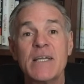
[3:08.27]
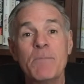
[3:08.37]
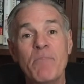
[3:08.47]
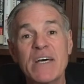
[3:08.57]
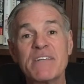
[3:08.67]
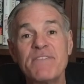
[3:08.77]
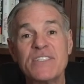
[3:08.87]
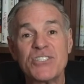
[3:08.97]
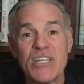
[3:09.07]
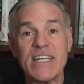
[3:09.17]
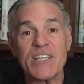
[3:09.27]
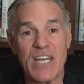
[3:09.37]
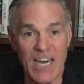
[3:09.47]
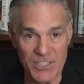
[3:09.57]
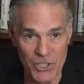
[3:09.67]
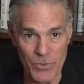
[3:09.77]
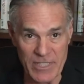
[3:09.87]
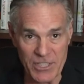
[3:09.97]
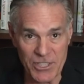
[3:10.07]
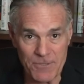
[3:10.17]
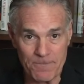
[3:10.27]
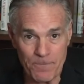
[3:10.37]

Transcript: benefits in the consequence.